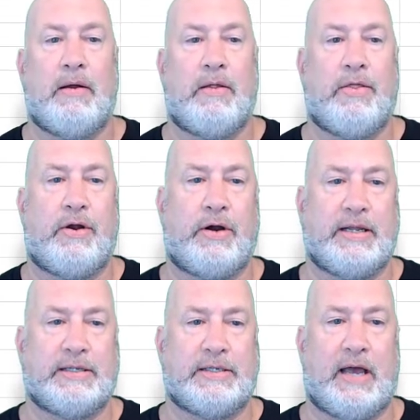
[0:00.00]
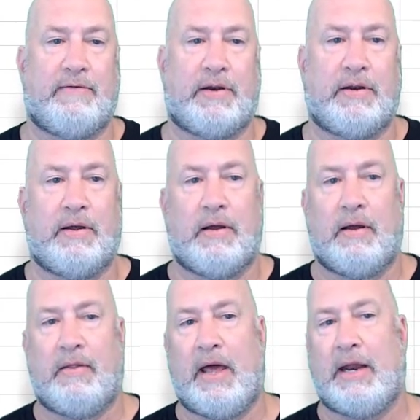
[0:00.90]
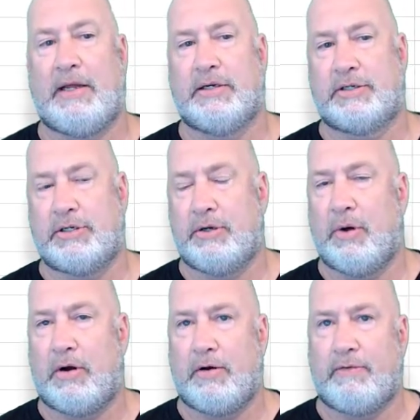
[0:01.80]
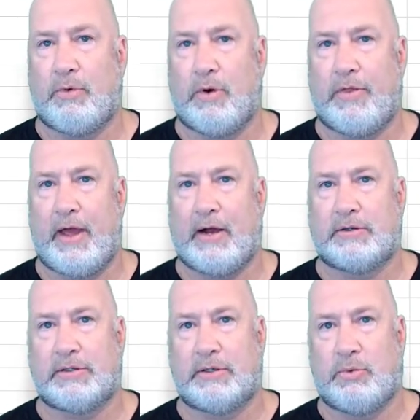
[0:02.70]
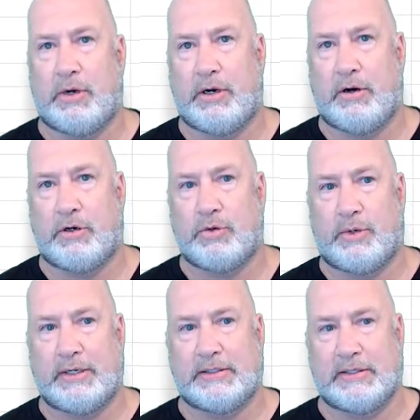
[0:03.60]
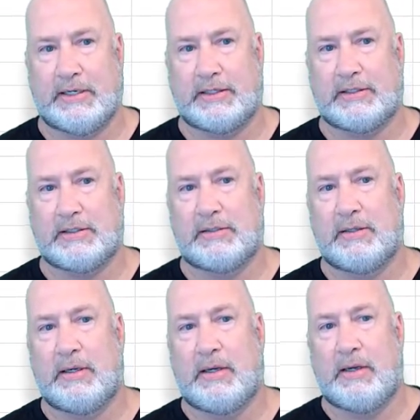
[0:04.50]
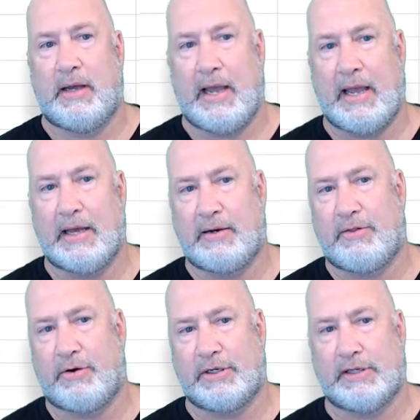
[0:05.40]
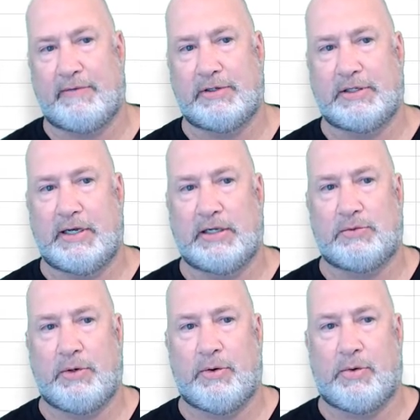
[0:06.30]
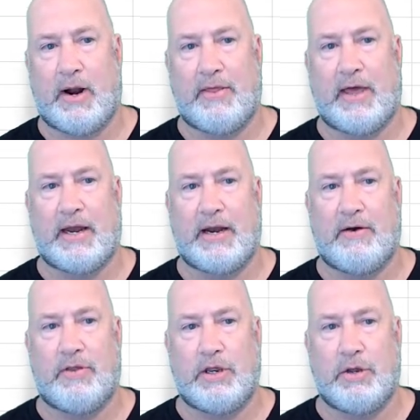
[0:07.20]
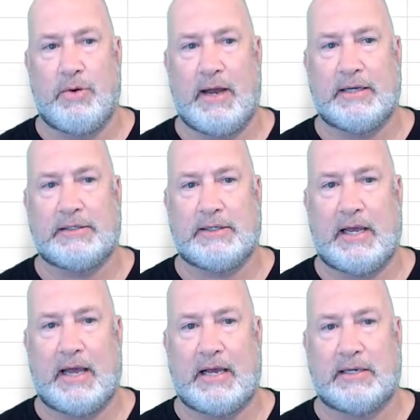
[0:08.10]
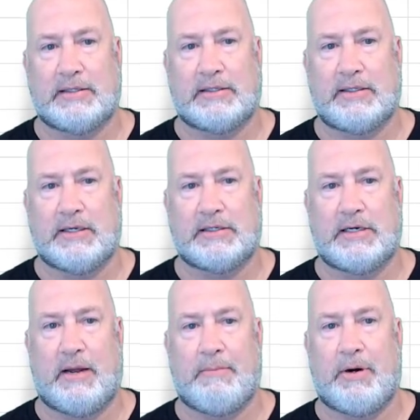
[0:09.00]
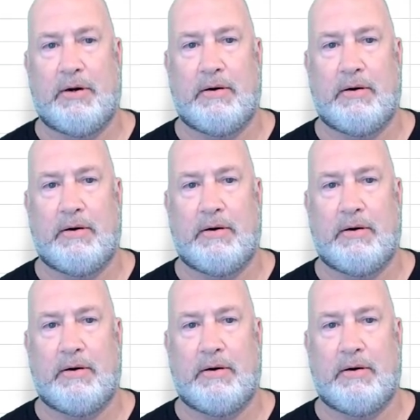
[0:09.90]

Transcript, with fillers: 37. That is 204,126 and 37 cents. We would write that here in the US as this number